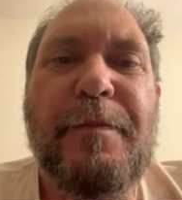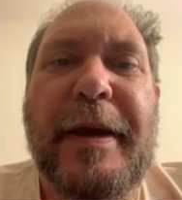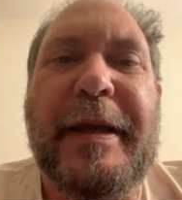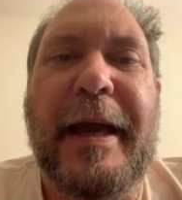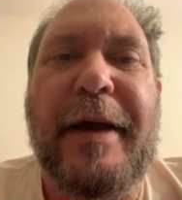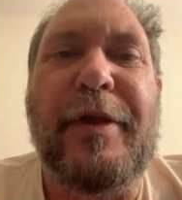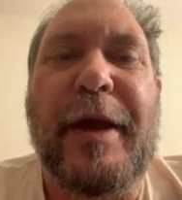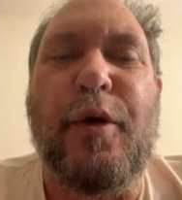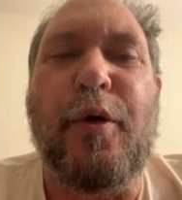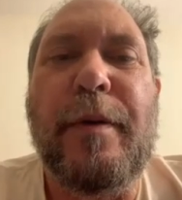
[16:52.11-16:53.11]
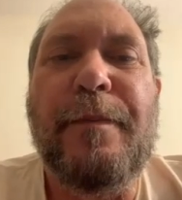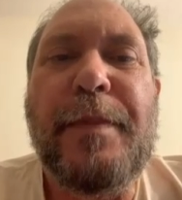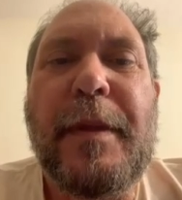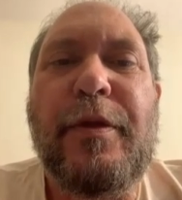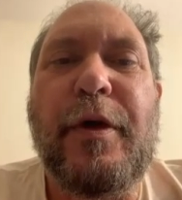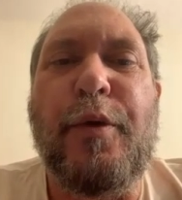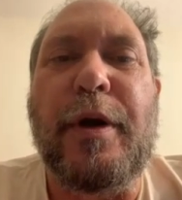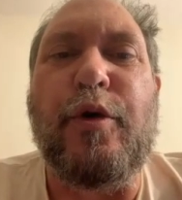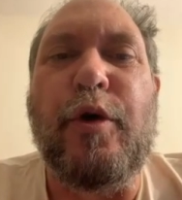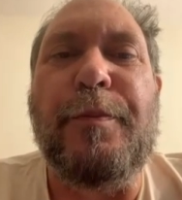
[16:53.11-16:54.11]
But yeah, they're they're a
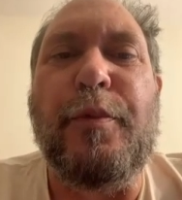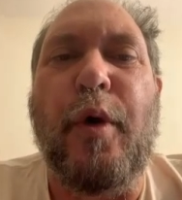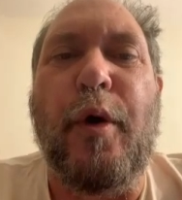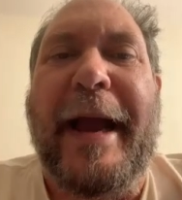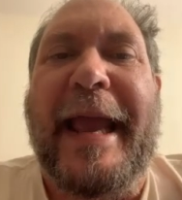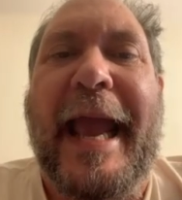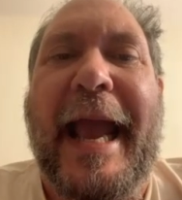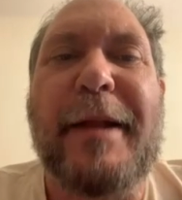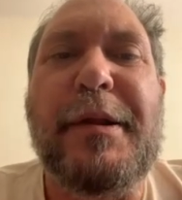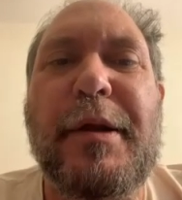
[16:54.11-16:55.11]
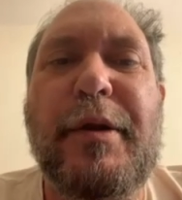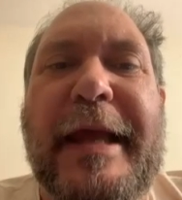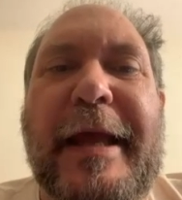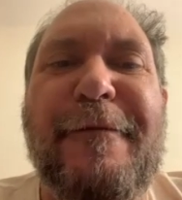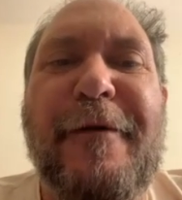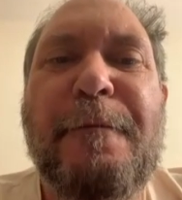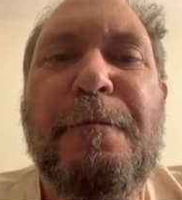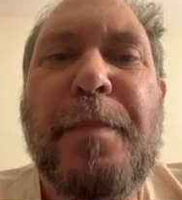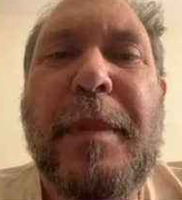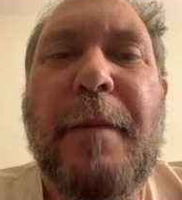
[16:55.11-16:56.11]
group where I had to leave
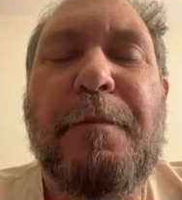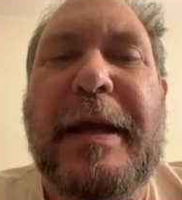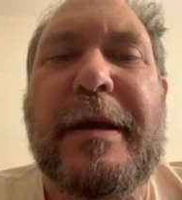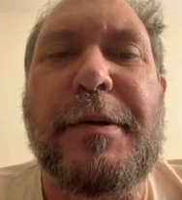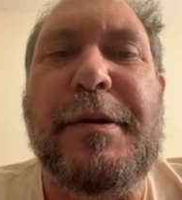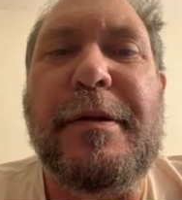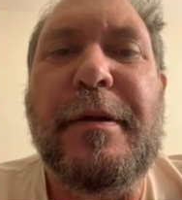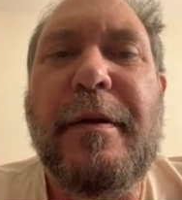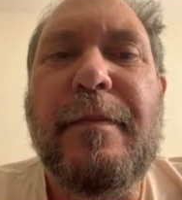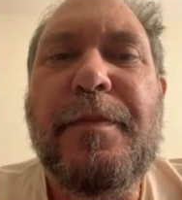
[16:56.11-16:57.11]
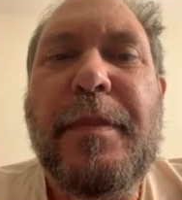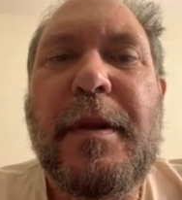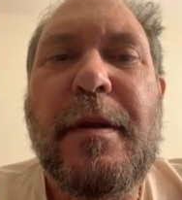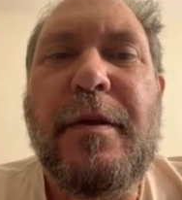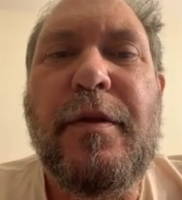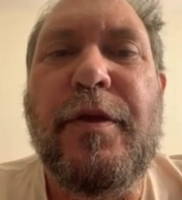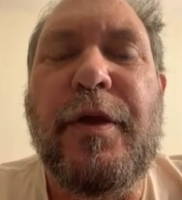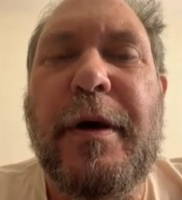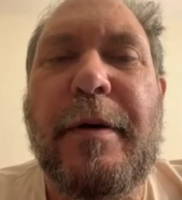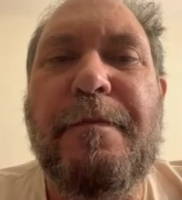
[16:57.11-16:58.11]
because
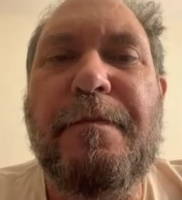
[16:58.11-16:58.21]
the